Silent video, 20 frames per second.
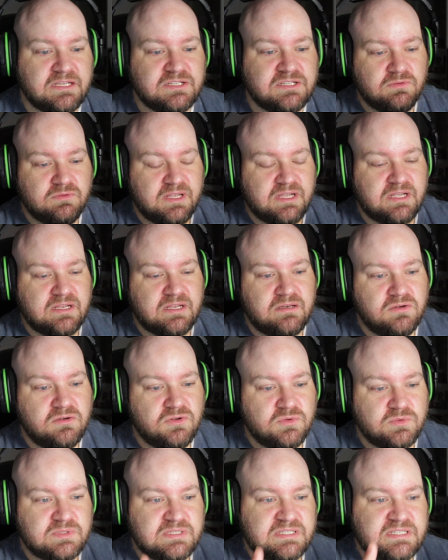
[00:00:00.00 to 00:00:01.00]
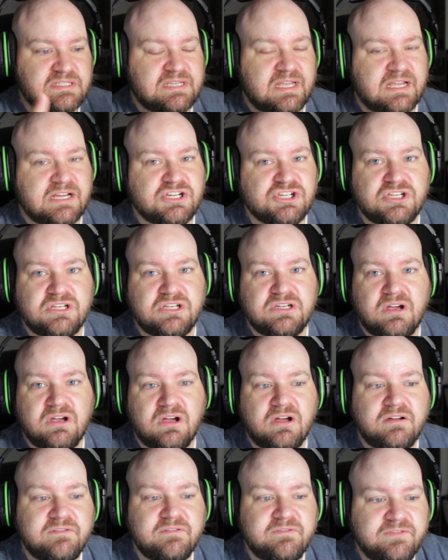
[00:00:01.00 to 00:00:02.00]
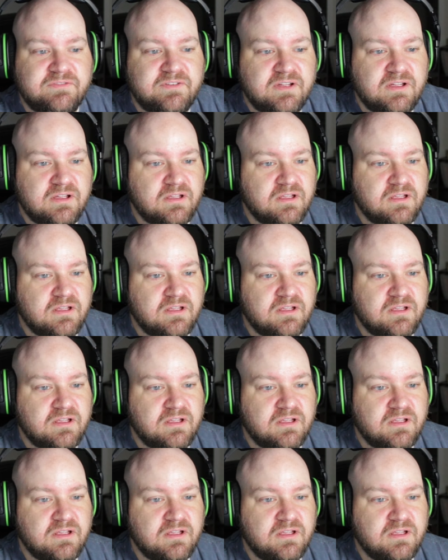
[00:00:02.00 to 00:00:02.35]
to like a new section of